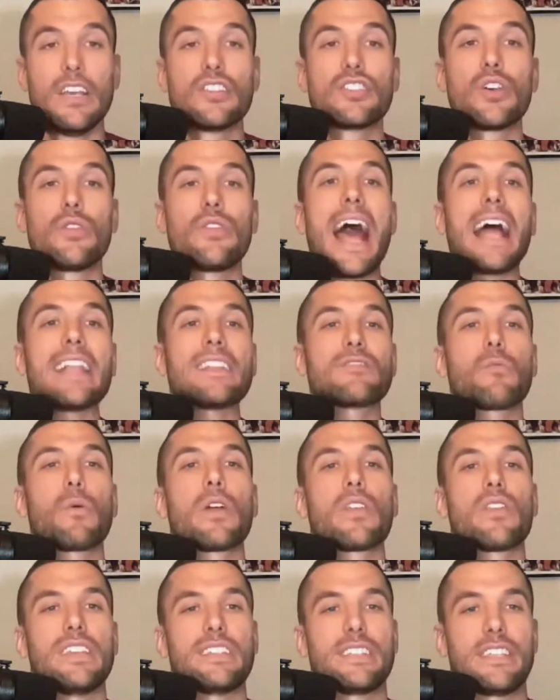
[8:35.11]
So that's
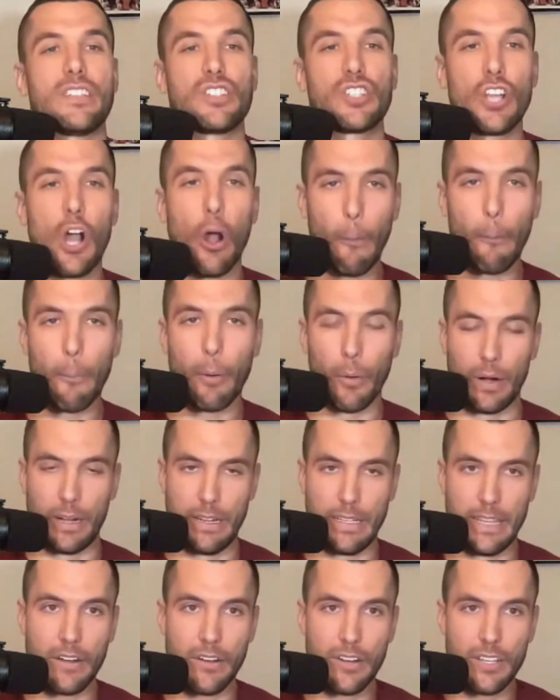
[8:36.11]
where this is so
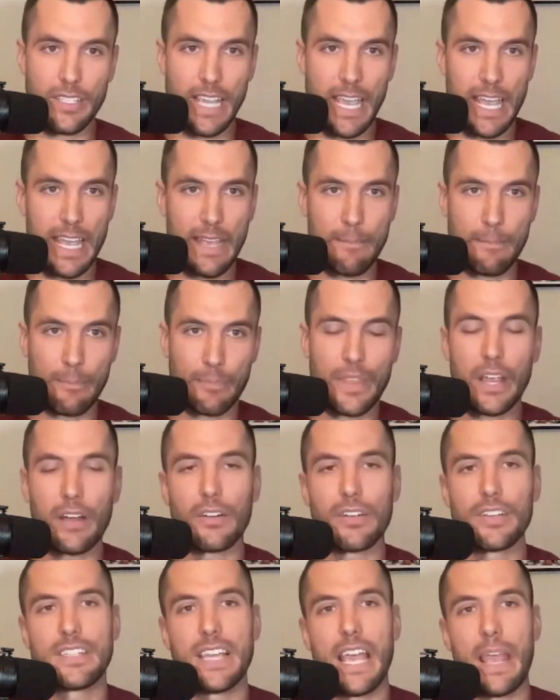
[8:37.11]
important. There
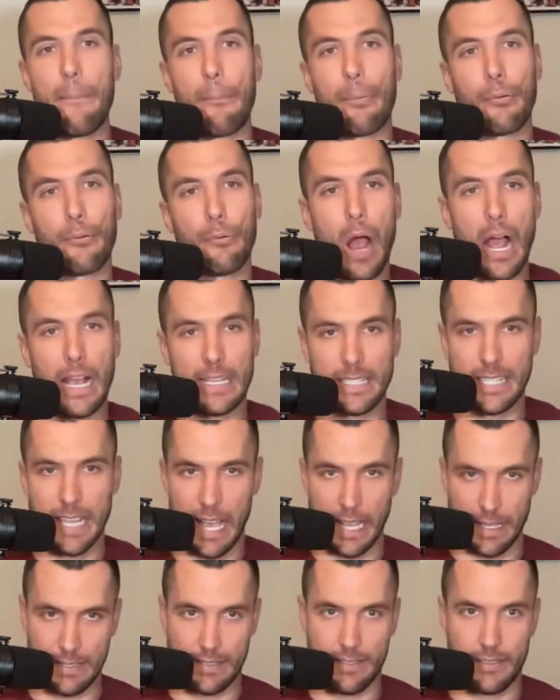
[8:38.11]
is a
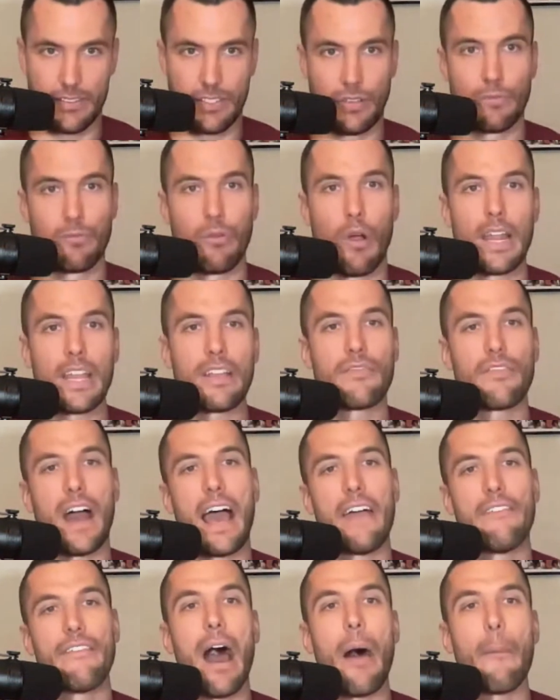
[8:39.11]
process to running
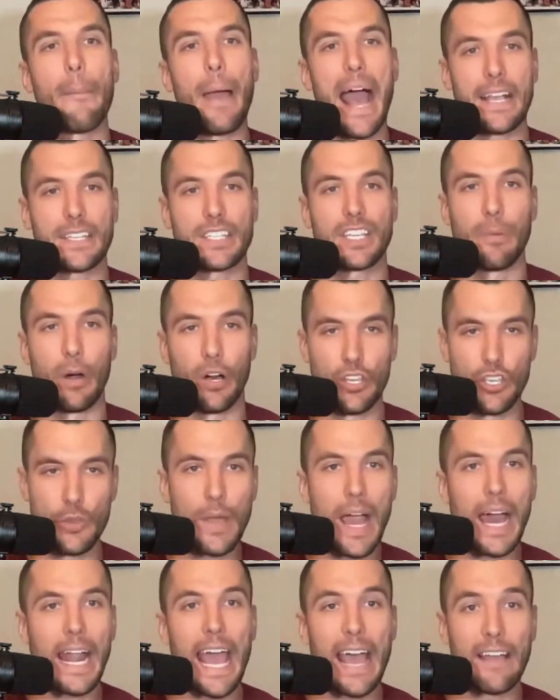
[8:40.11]
five-out basketball.
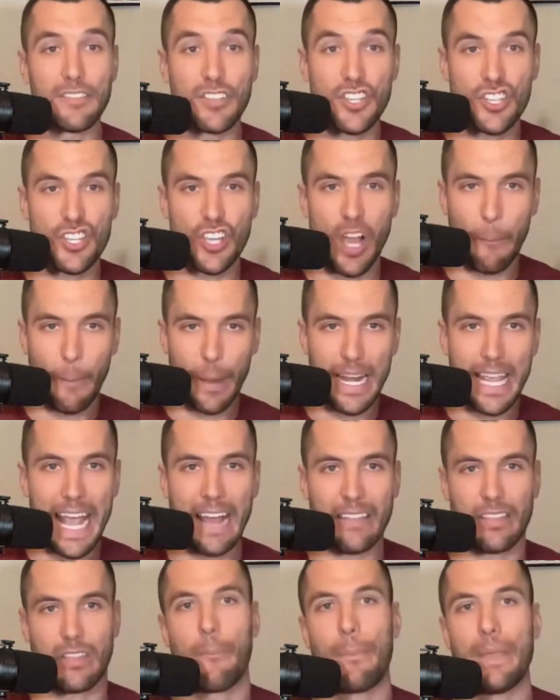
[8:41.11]
You got to have
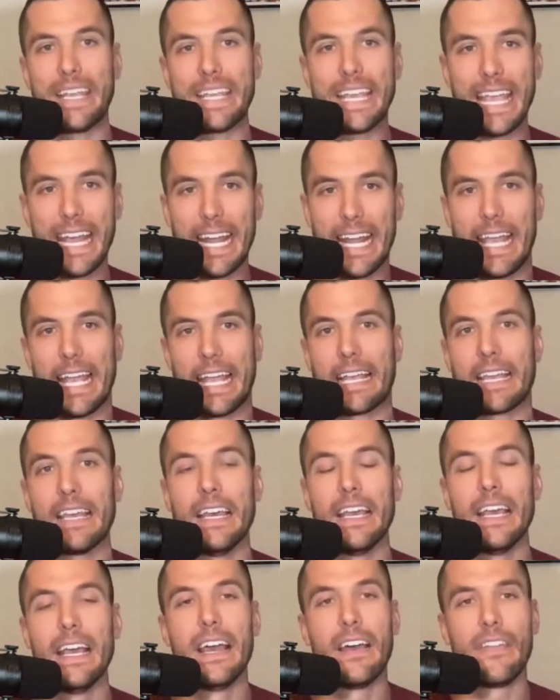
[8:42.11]
somebody at the beginning
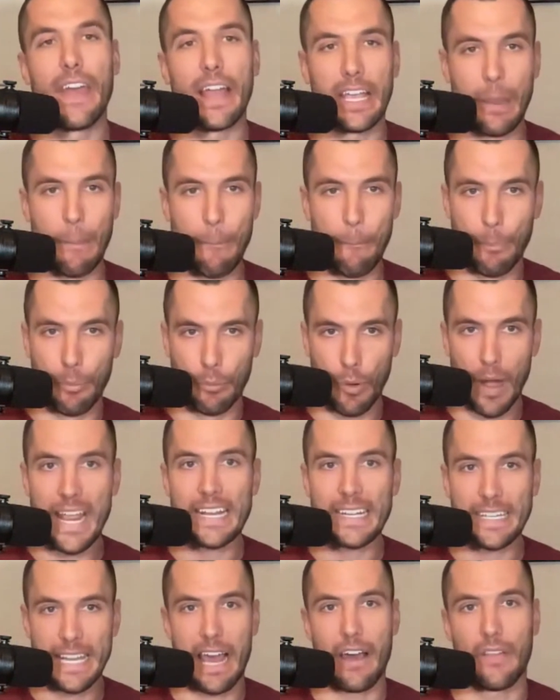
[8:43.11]
that can
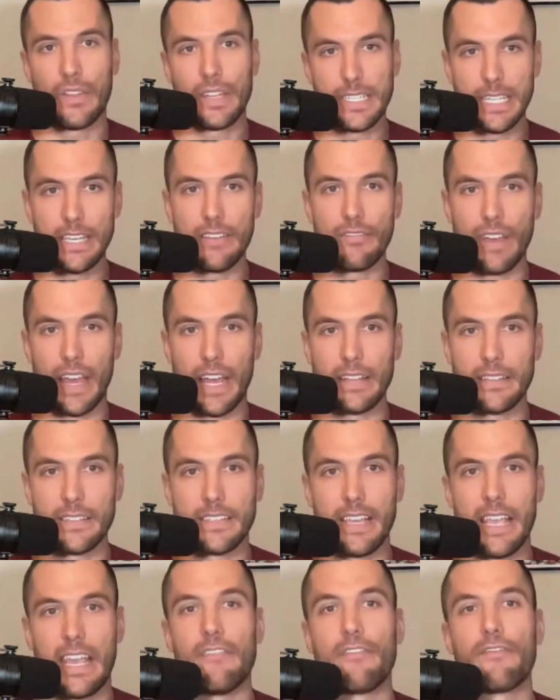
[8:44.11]
break down the
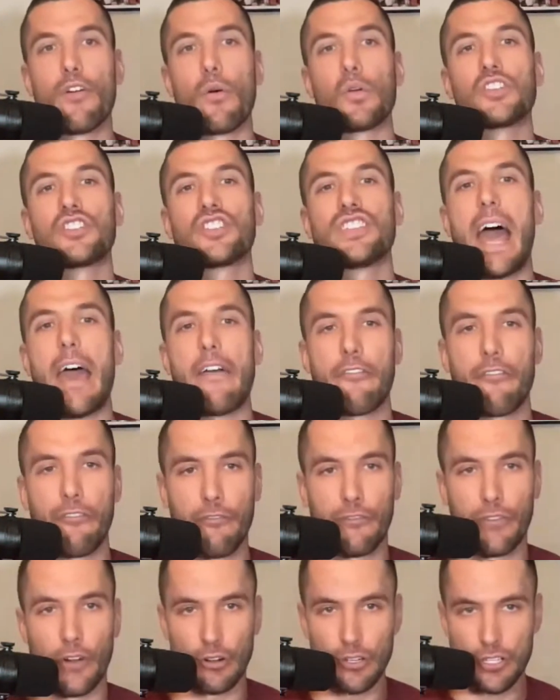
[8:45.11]
defense and force that
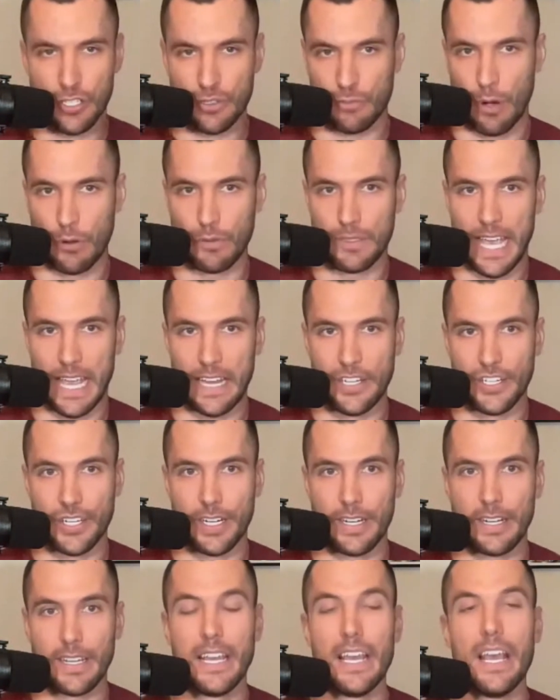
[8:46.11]
first
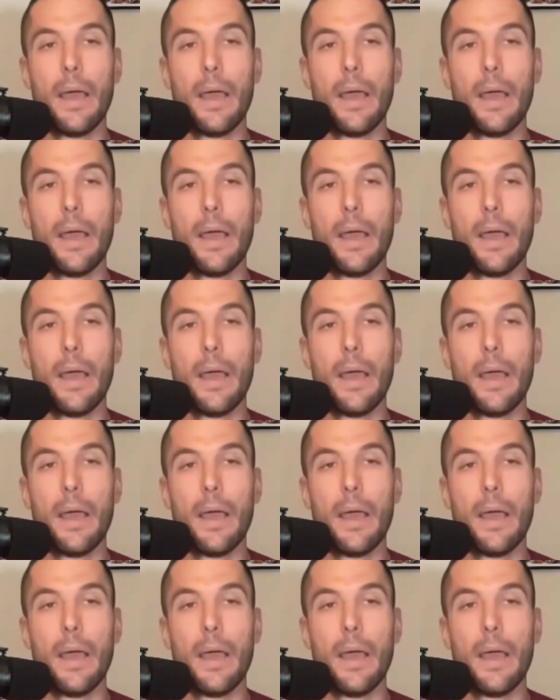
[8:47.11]
rotation.